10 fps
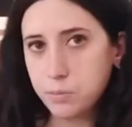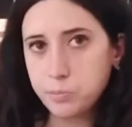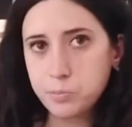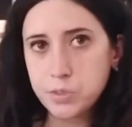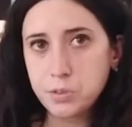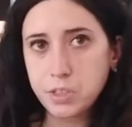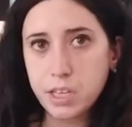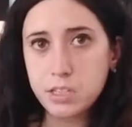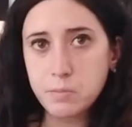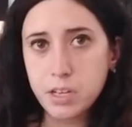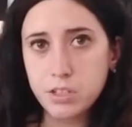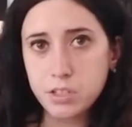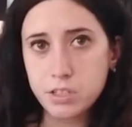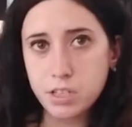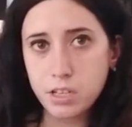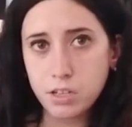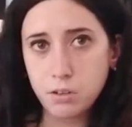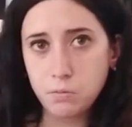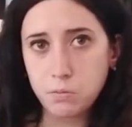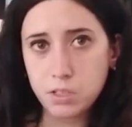So the case manager just said, you
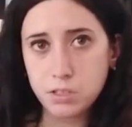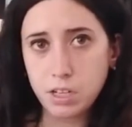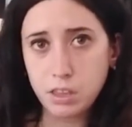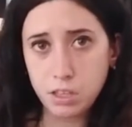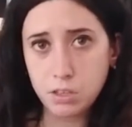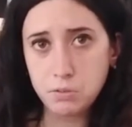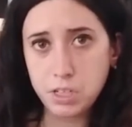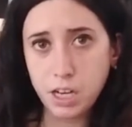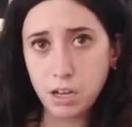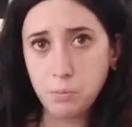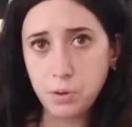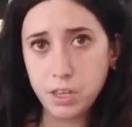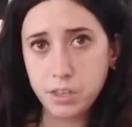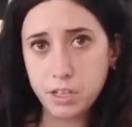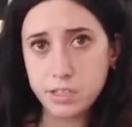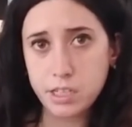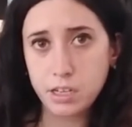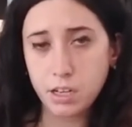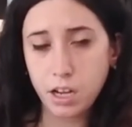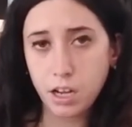know, is there anything you need help with? And I
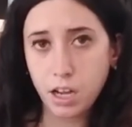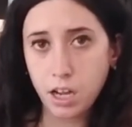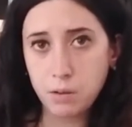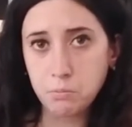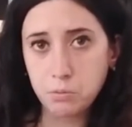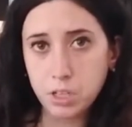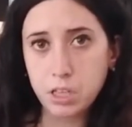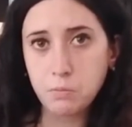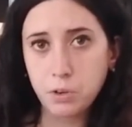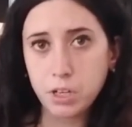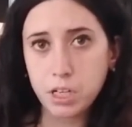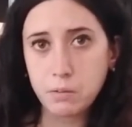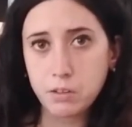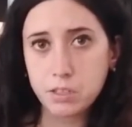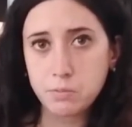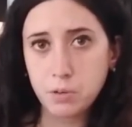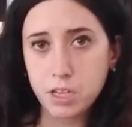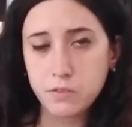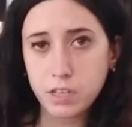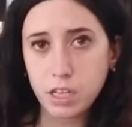said, I'm really worried about this
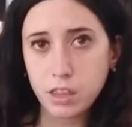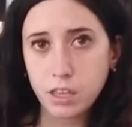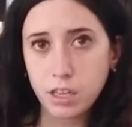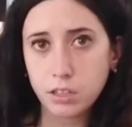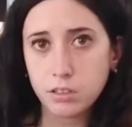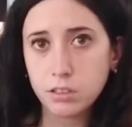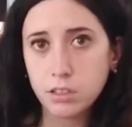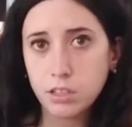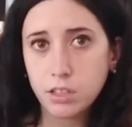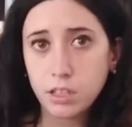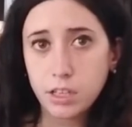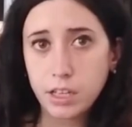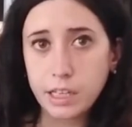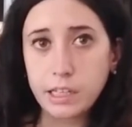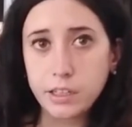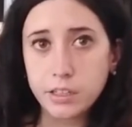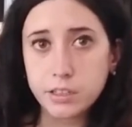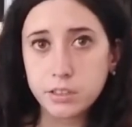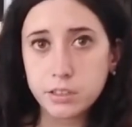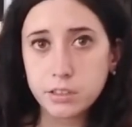breastfeeding thing, and,